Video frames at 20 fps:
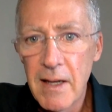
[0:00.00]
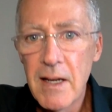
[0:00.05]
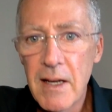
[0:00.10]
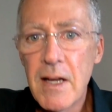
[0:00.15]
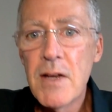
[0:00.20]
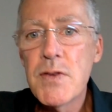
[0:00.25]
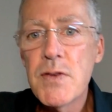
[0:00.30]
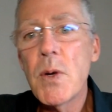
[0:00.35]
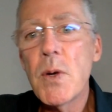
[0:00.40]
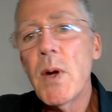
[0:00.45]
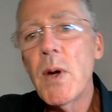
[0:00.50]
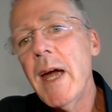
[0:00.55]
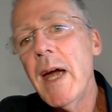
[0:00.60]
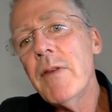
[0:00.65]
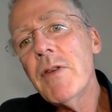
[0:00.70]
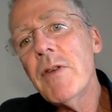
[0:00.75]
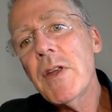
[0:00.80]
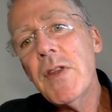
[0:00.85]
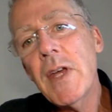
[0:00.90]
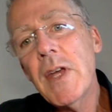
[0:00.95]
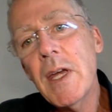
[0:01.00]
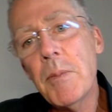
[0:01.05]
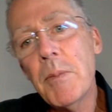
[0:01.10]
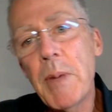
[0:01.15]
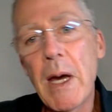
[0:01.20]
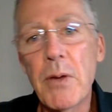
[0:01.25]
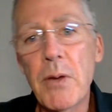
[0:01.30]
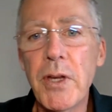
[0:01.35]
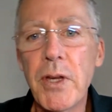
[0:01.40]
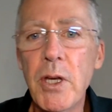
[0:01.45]
So everything
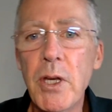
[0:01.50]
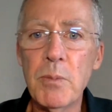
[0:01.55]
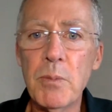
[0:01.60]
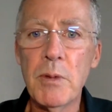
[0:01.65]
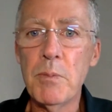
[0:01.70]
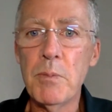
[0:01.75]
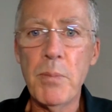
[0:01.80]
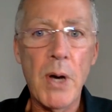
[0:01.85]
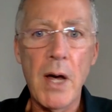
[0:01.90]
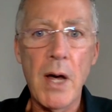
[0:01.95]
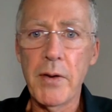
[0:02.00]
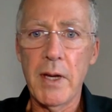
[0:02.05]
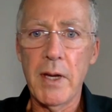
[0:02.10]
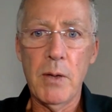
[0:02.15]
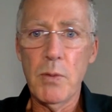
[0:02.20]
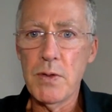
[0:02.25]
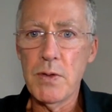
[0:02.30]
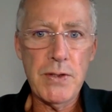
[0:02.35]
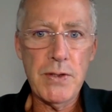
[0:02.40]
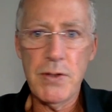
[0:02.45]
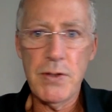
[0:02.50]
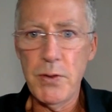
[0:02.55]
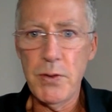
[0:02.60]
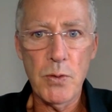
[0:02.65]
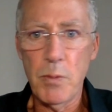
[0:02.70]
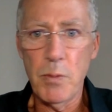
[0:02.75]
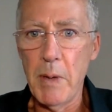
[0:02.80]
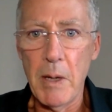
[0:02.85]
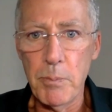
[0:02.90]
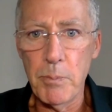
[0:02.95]
about the human body was to
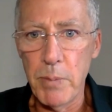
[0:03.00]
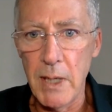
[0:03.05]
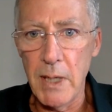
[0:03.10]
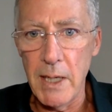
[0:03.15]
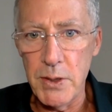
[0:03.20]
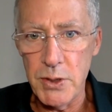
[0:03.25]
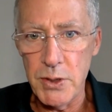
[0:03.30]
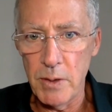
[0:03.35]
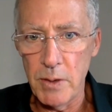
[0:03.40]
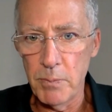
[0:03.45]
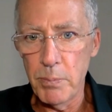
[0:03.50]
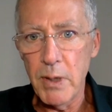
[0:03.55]
do about pleasure.